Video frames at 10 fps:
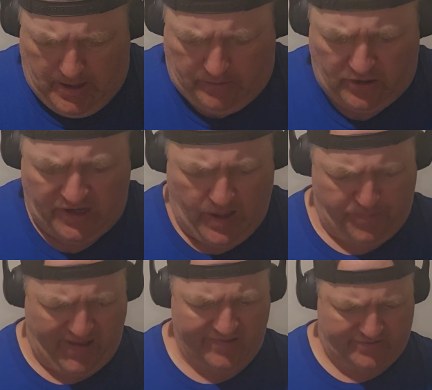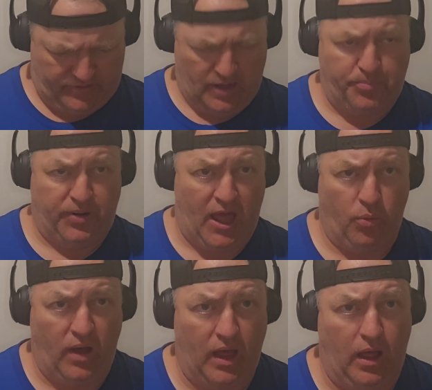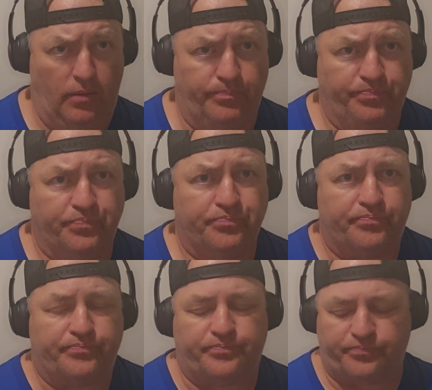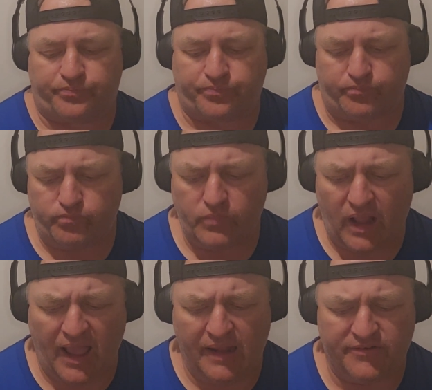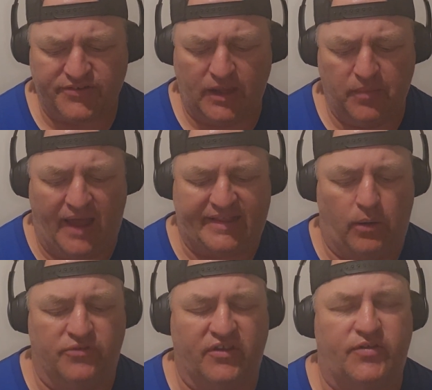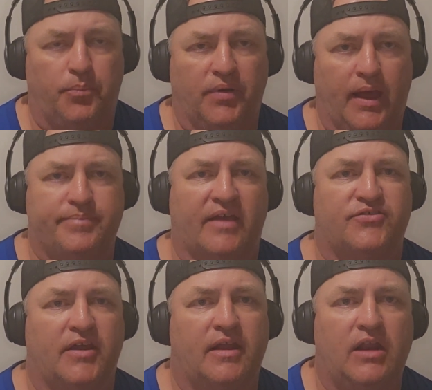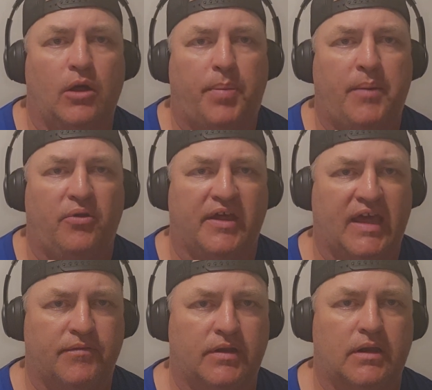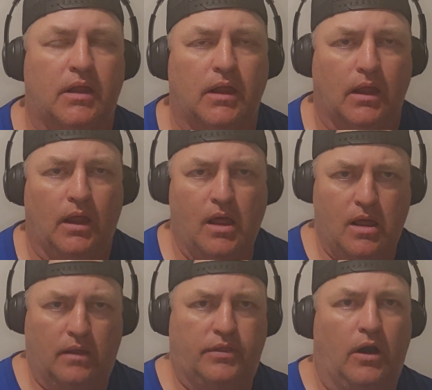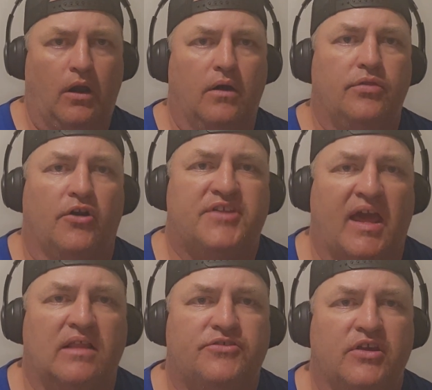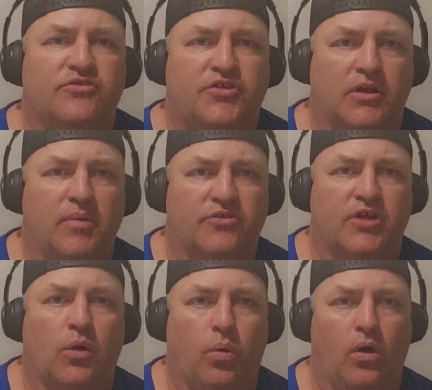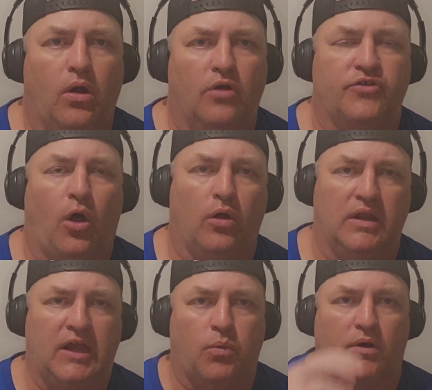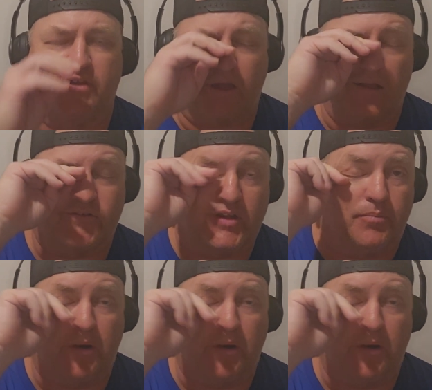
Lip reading: The defense did play well, and it seemed like it was just a blip. They said that people are giving their tendencies to the Minnesota Warriors. The whole league worked against them.